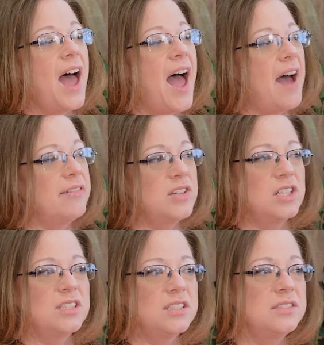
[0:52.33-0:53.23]

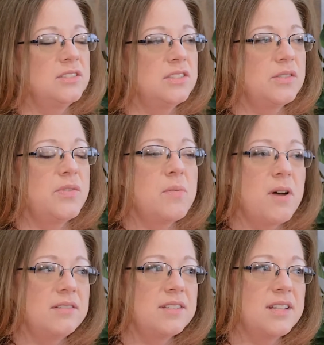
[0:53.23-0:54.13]
After, a few
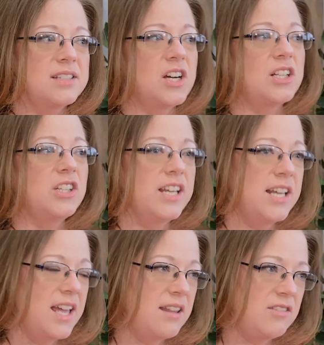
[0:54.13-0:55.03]
months, I started looking
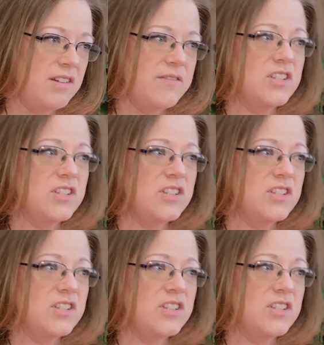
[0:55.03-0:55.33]
again, looking for